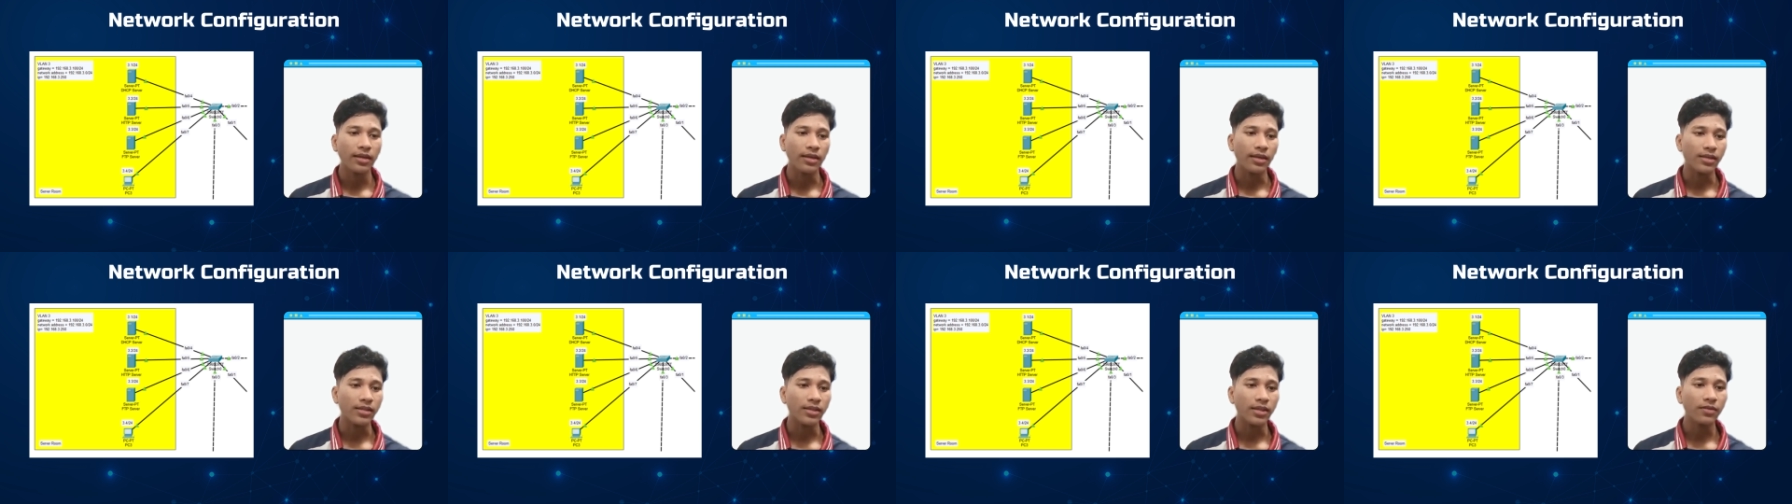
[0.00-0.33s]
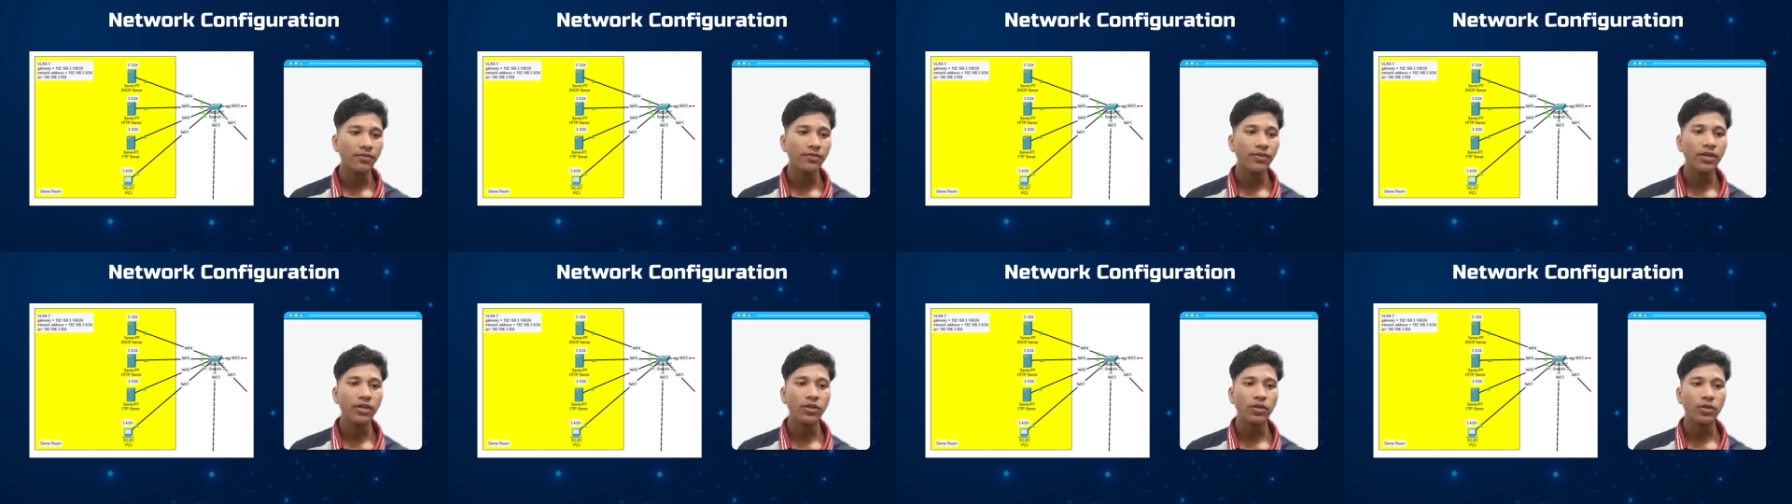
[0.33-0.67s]
The
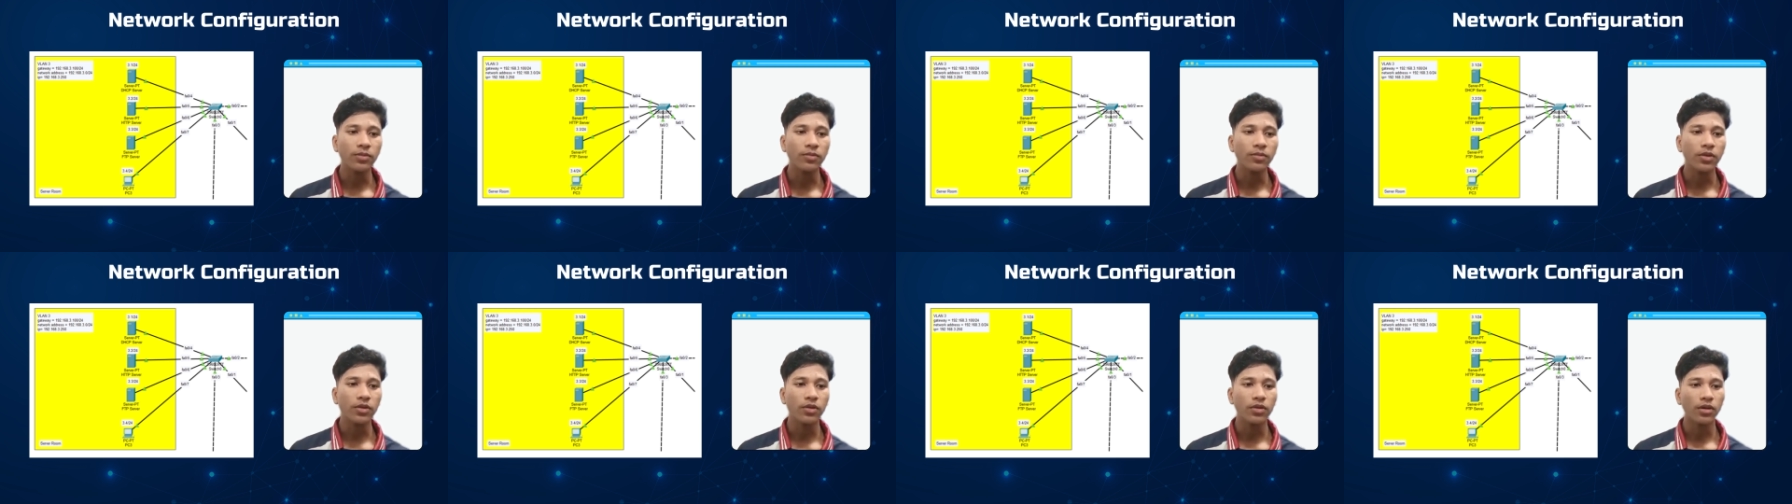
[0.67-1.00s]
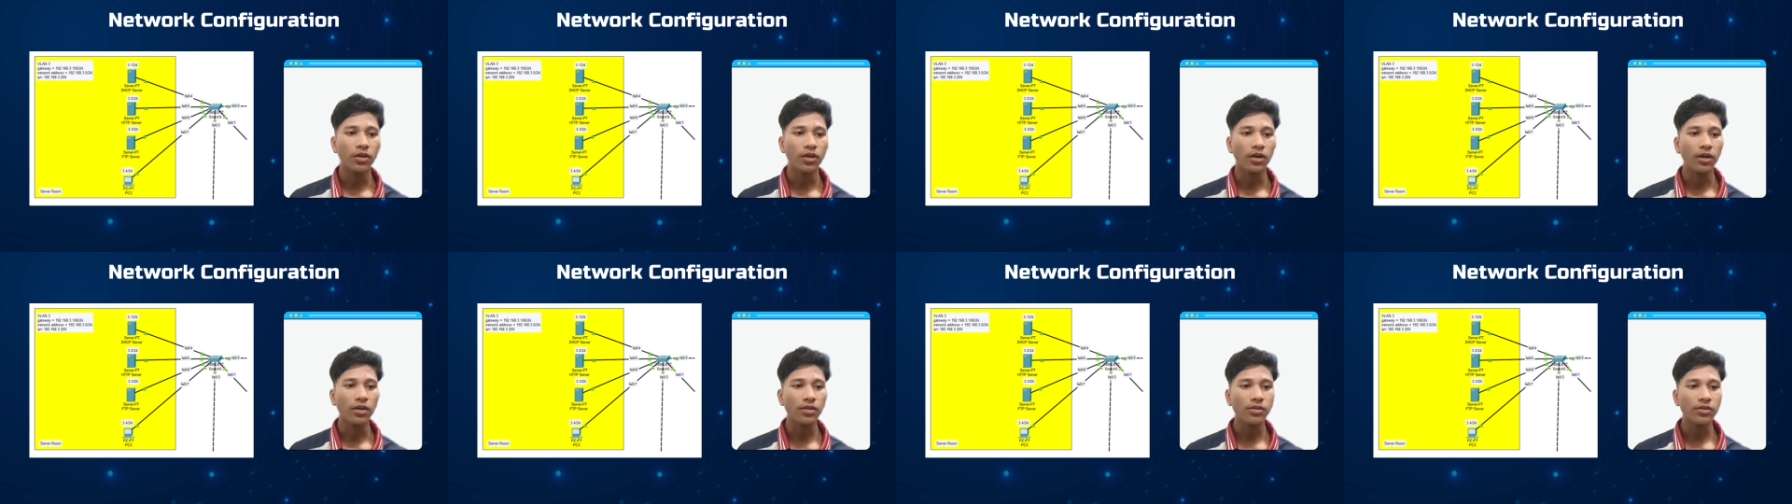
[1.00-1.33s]
server room
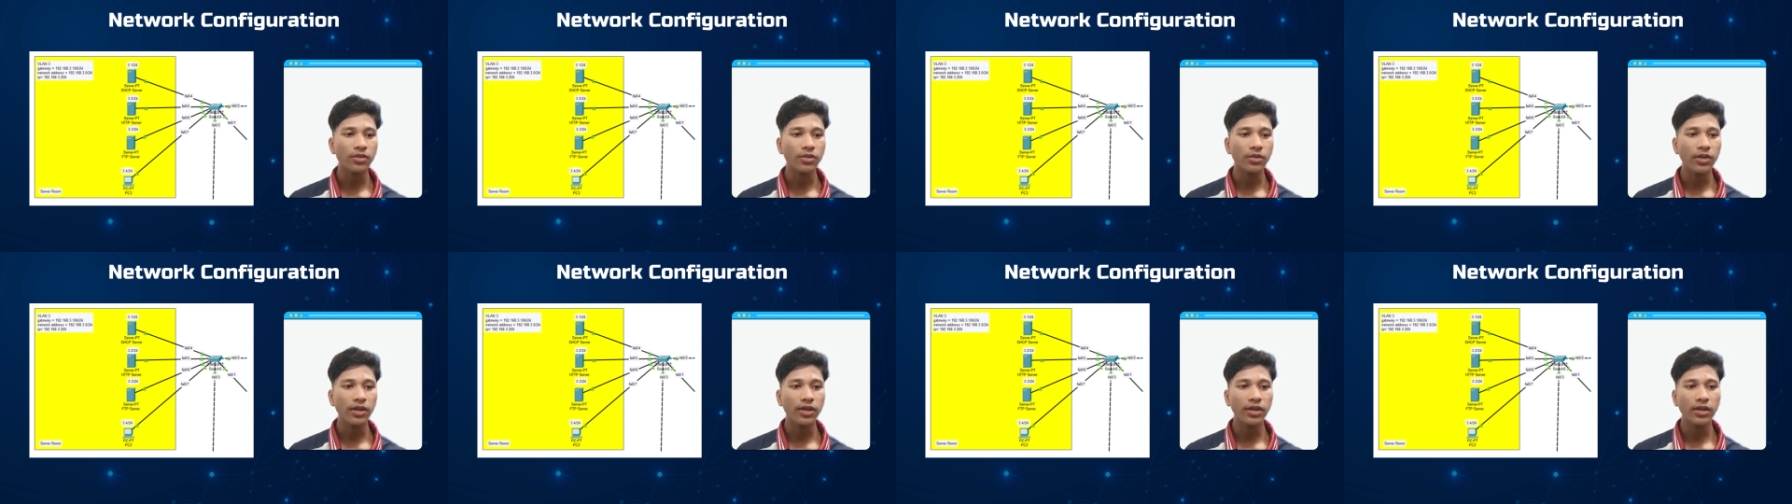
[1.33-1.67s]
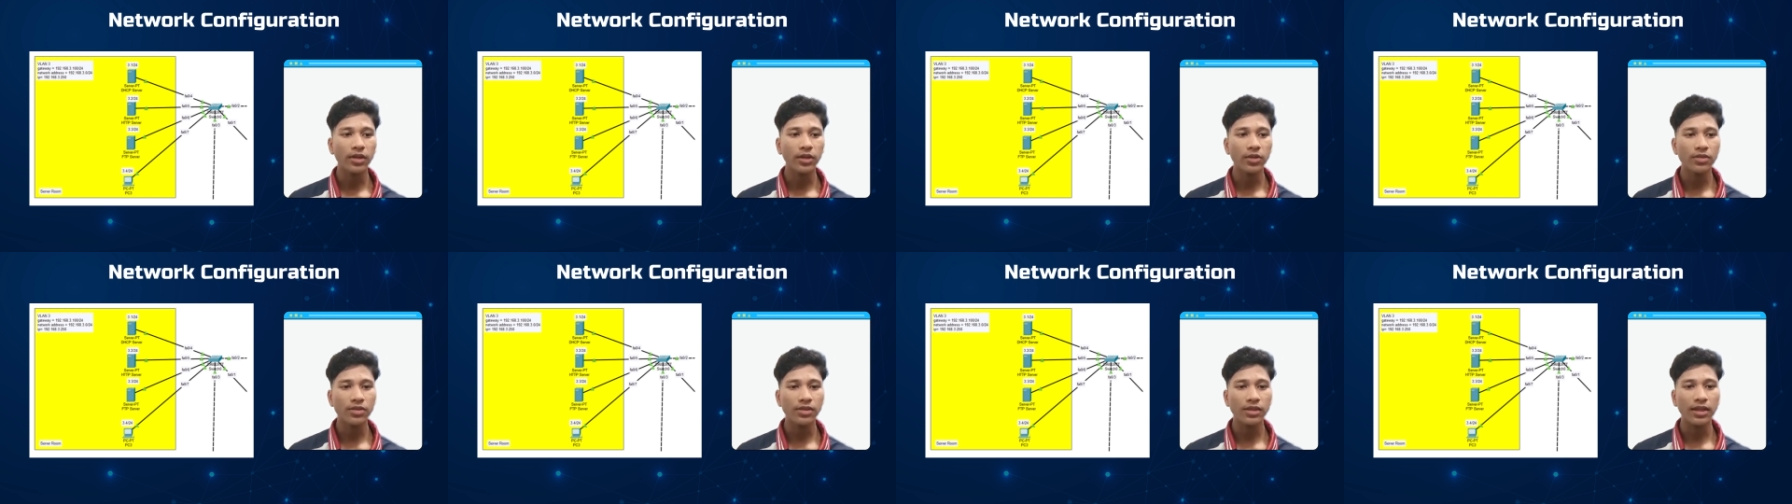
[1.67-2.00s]
also
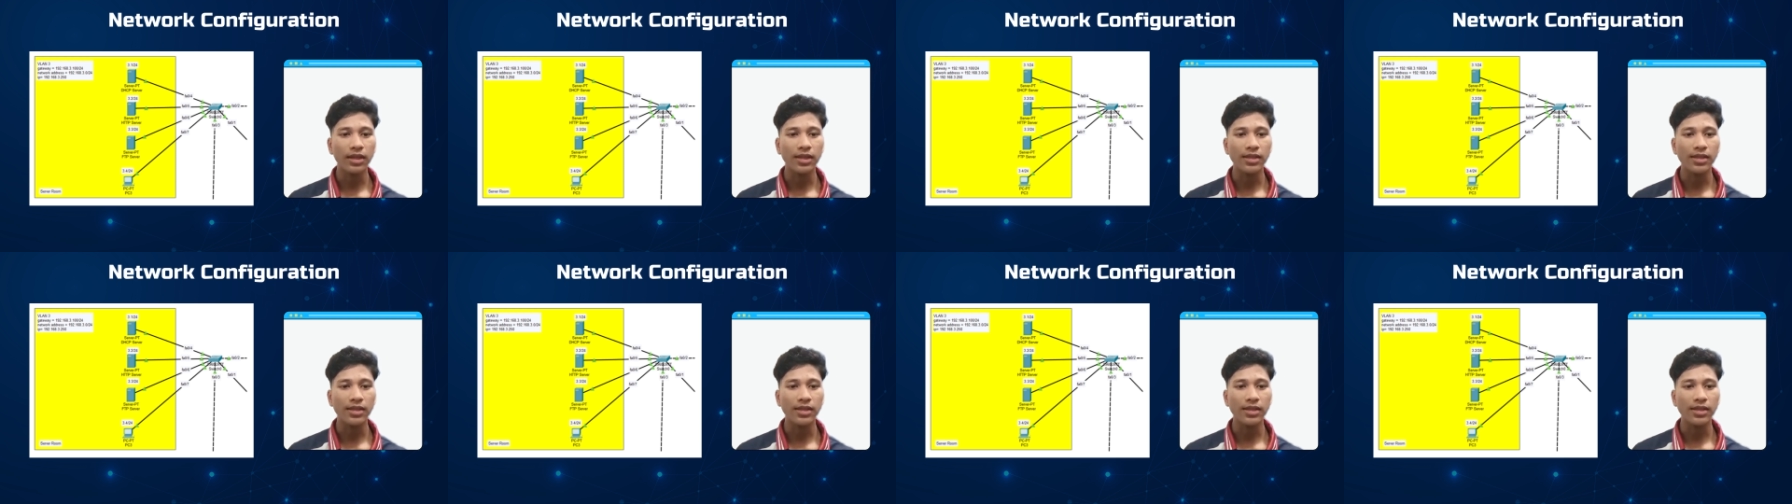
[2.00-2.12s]
includes